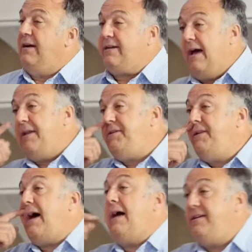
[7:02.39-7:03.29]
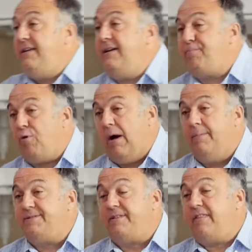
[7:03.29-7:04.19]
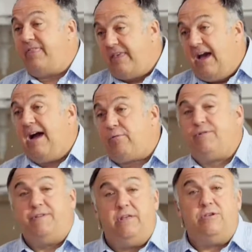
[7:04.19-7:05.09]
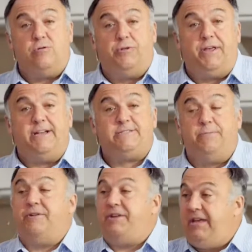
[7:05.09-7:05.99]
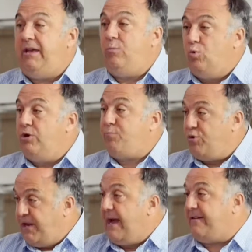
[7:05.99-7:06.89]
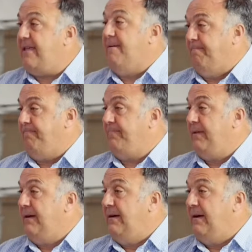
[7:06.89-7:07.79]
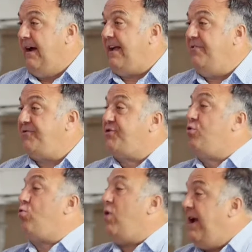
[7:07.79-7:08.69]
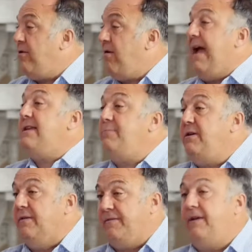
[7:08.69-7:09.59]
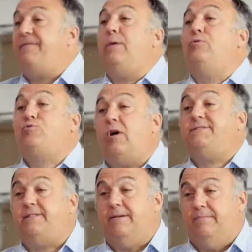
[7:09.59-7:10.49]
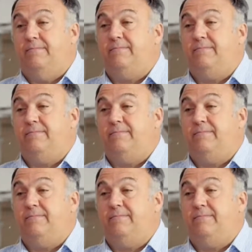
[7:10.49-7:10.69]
God did promise to the theocracy in the Old Testament that He would protect them against greater enemies if they would trust Him.